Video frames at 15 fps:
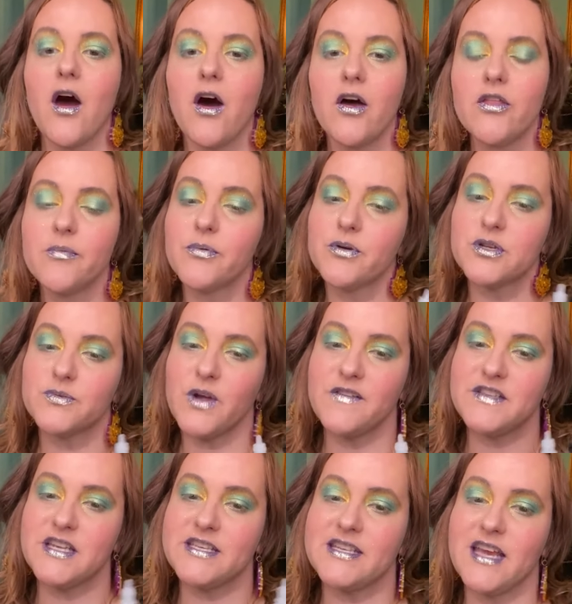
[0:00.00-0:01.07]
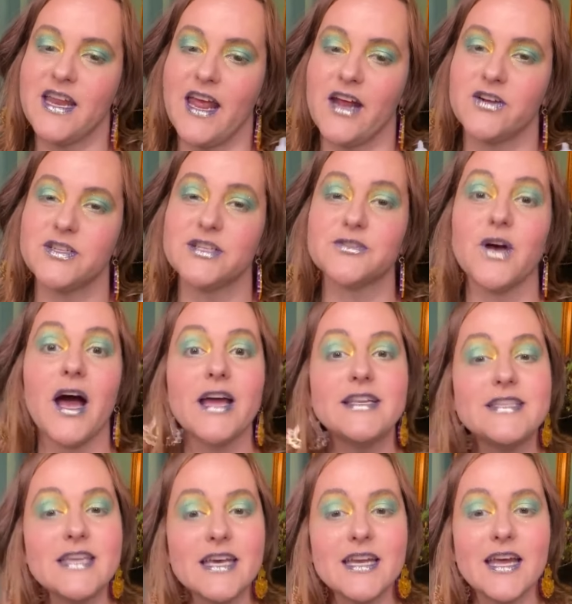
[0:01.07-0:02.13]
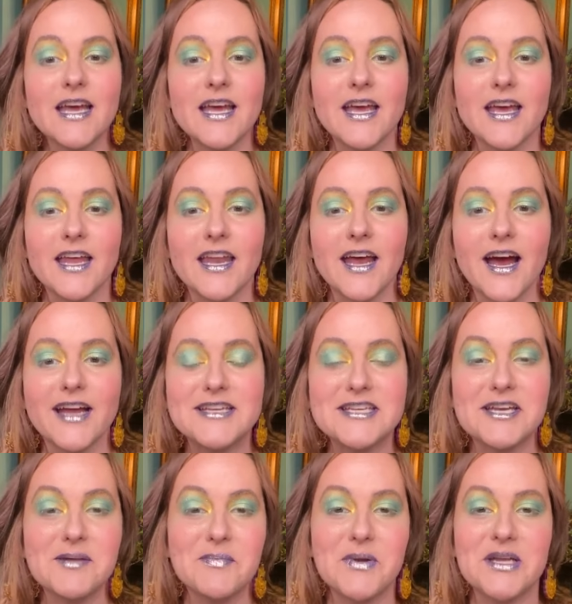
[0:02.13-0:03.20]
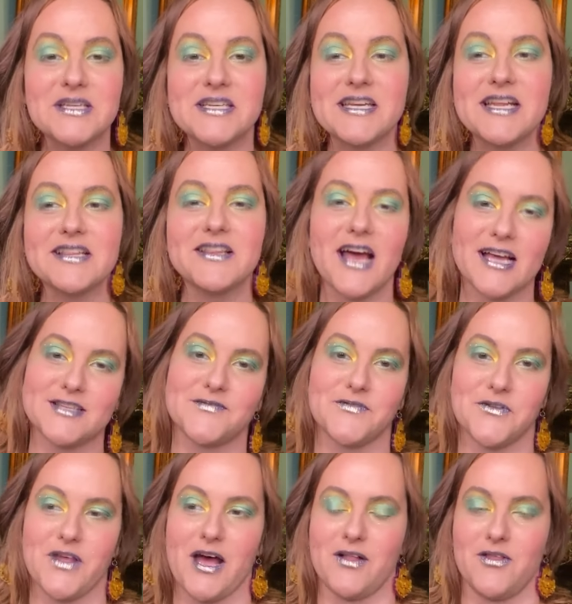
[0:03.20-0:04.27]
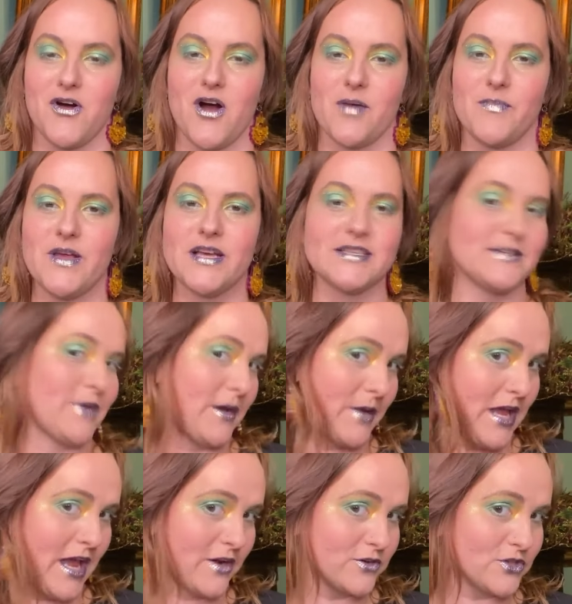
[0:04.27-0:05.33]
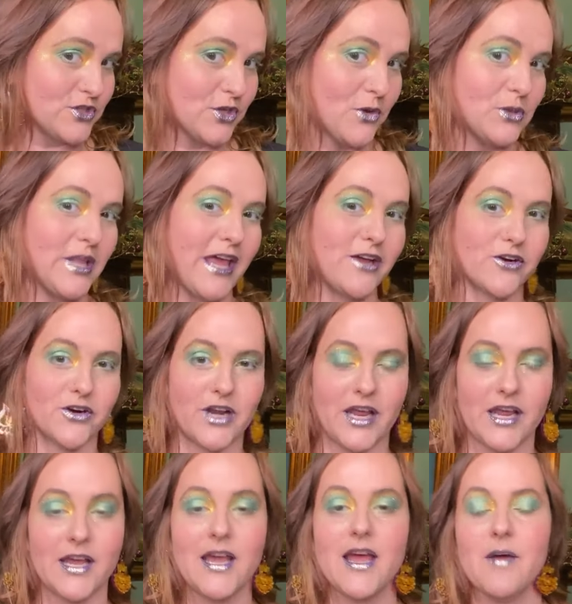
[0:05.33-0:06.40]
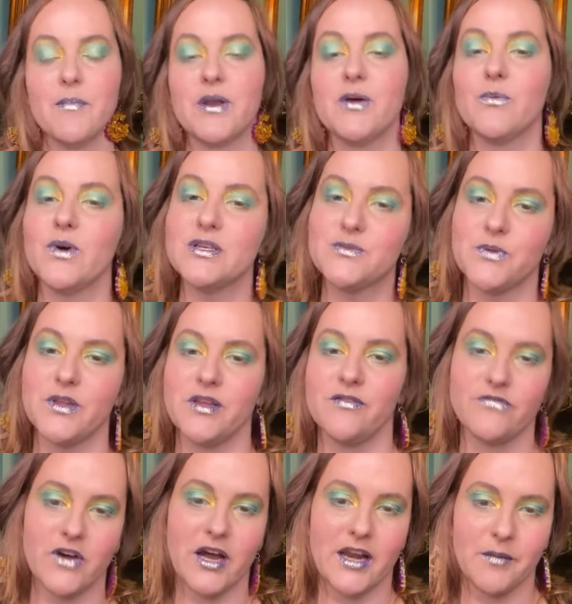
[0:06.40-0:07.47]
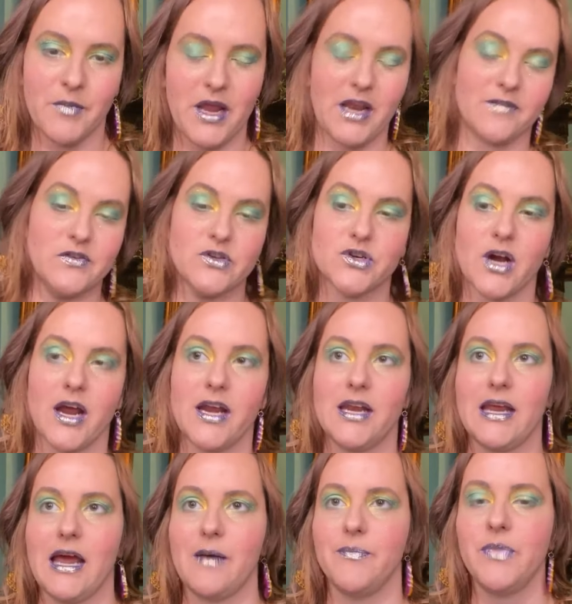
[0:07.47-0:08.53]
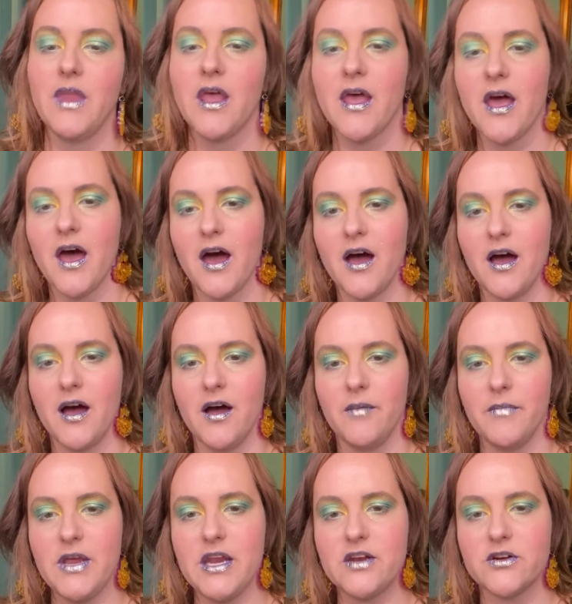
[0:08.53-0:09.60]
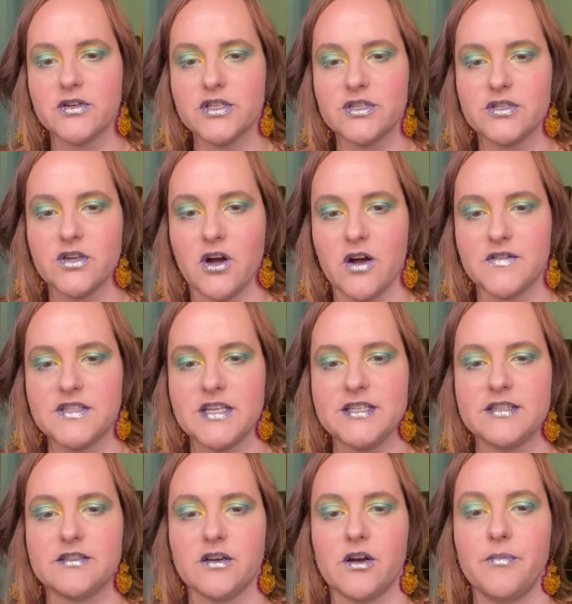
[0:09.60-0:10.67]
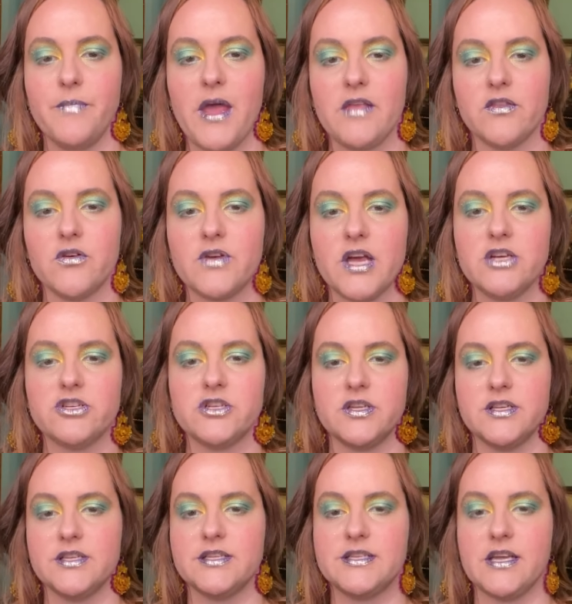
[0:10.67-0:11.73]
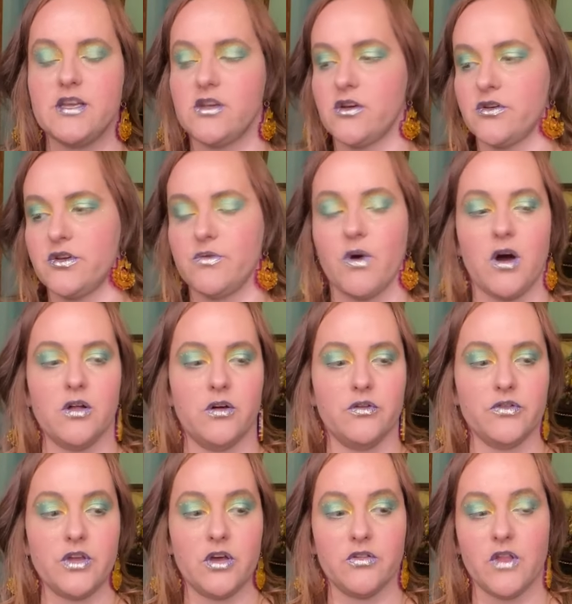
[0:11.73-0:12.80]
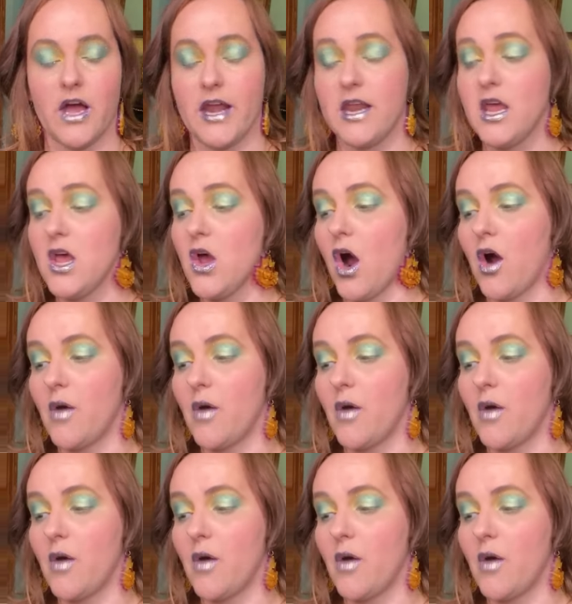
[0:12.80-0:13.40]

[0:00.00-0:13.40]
All the Brewer's Rice says get hair tinsel. I did it, but it didn't last for that long because my hair is so layerty. But it was really fun. I might have to try it again. Edor Star says, is there a main location in the city, or are you all only online?